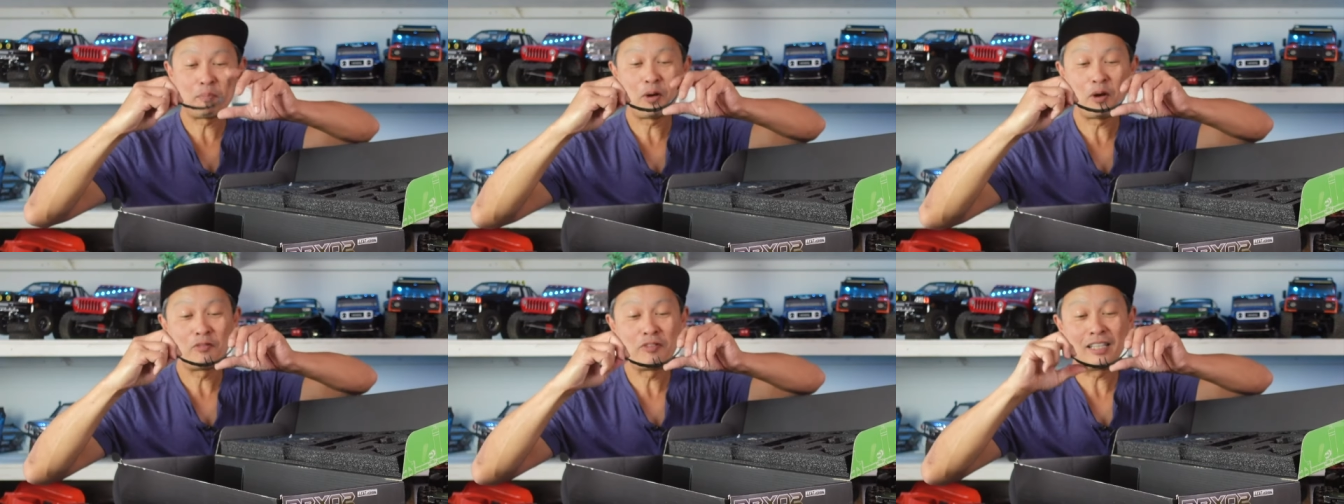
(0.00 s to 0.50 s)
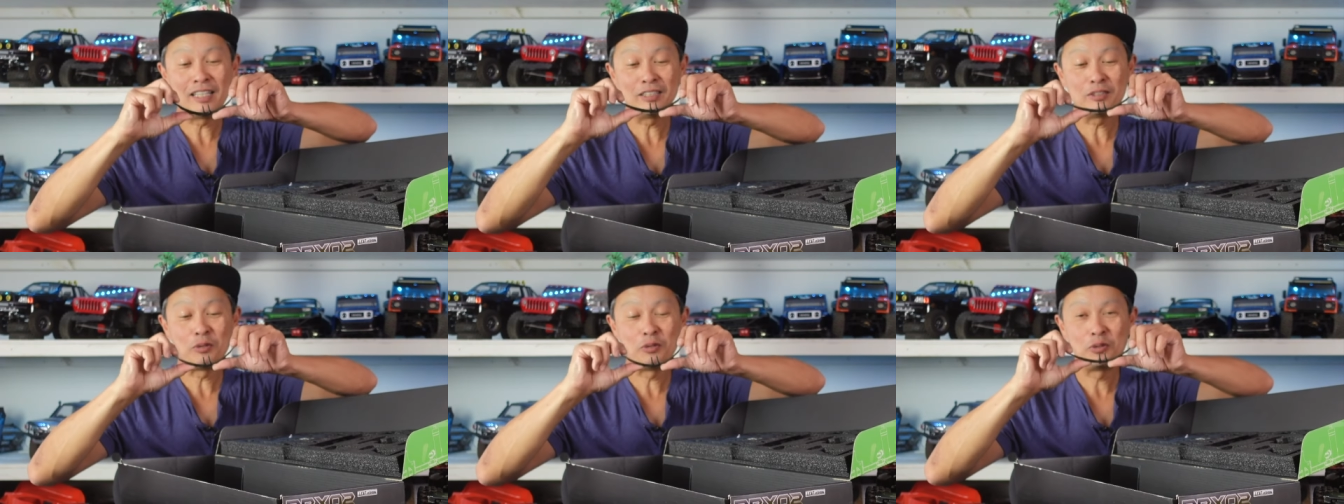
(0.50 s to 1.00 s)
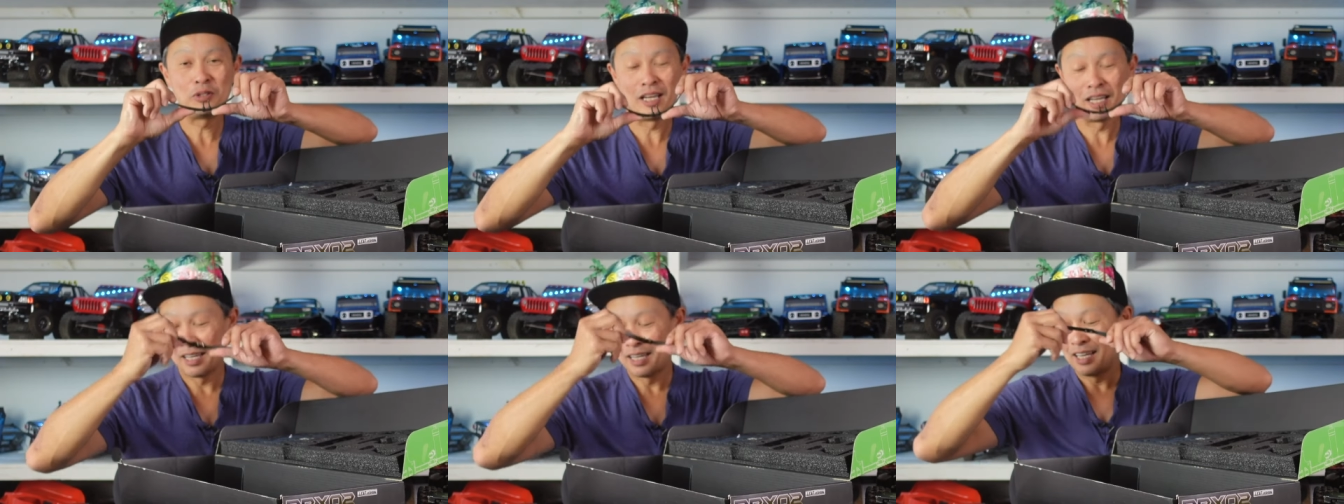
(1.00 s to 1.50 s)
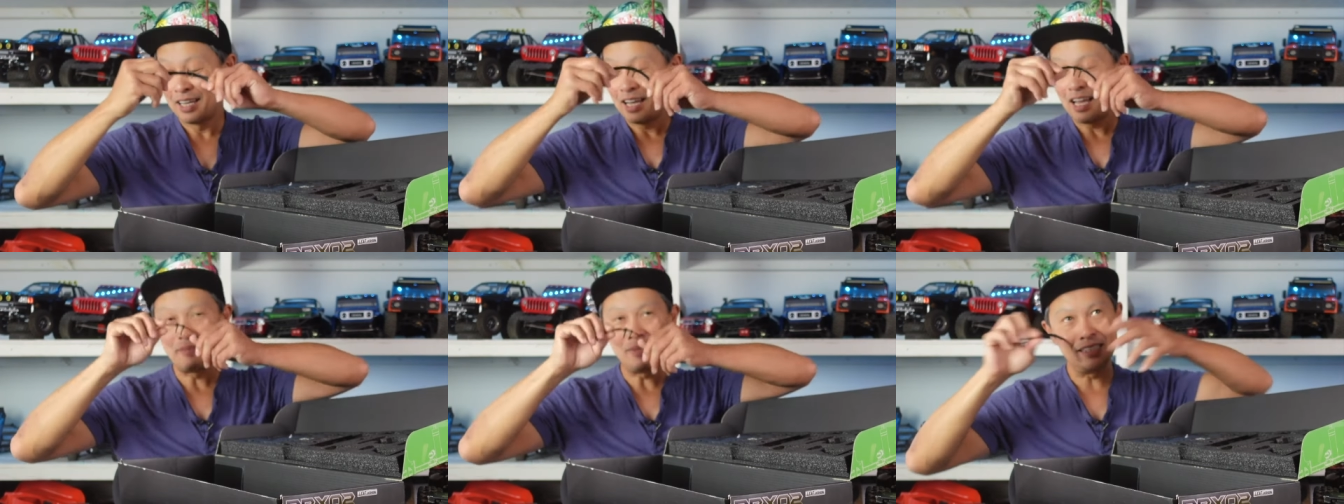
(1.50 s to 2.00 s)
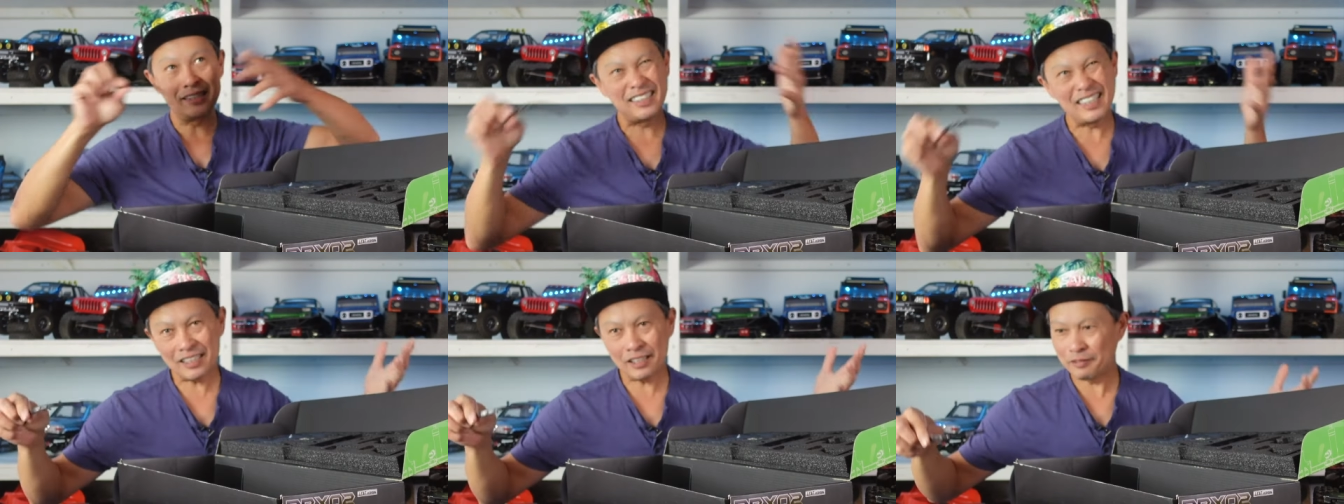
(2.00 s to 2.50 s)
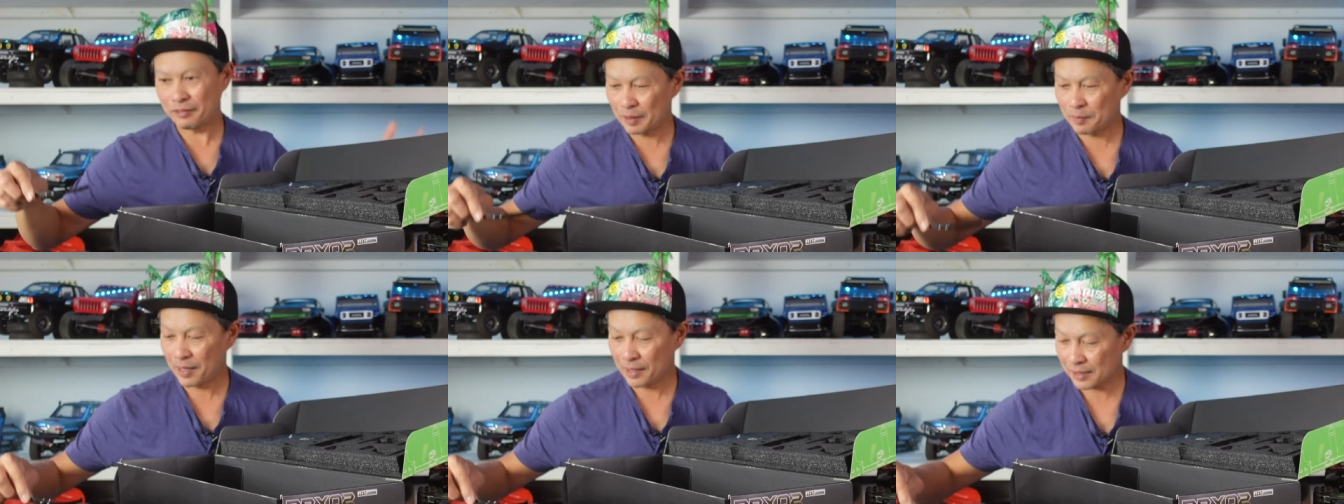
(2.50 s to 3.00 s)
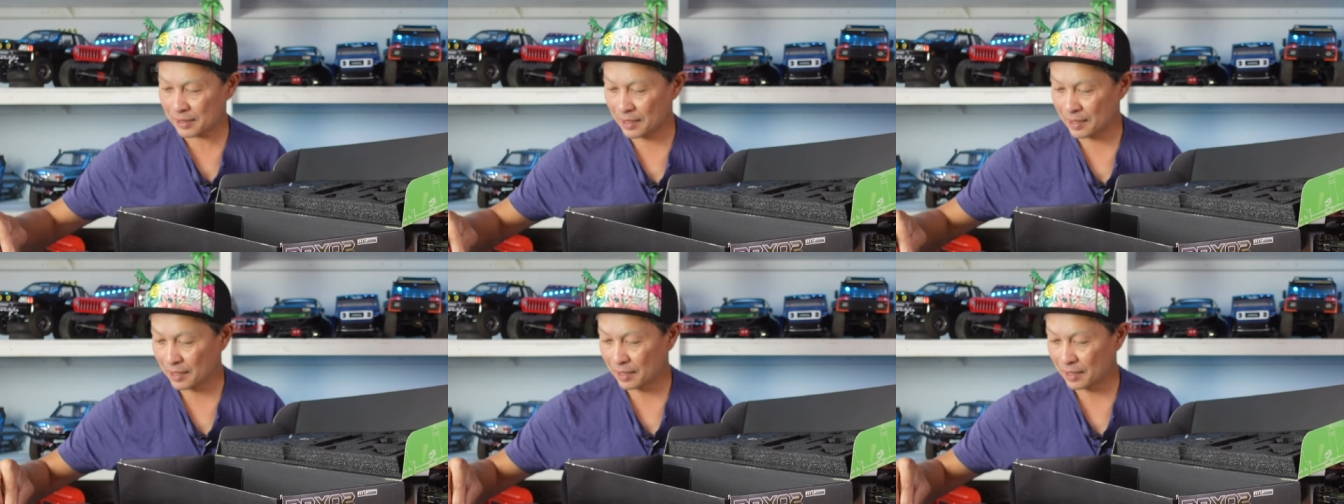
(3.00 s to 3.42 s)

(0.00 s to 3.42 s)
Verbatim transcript: perfectly tuned. I mean, it's 650 bucks,